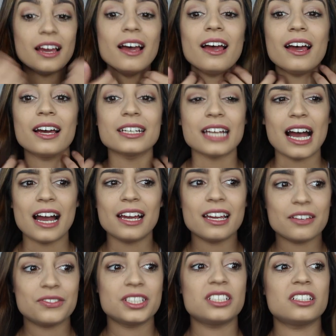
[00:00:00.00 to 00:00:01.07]
And I
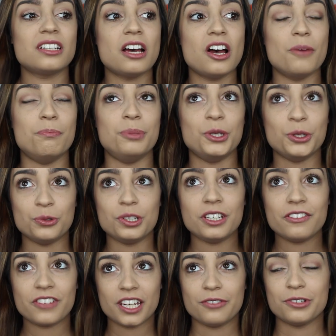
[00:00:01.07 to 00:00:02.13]
haven't done a
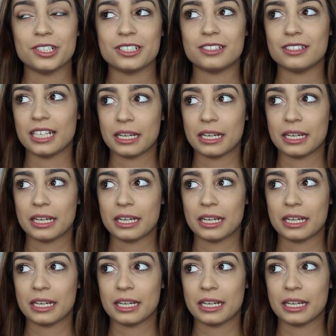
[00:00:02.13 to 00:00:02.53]
beauty favorite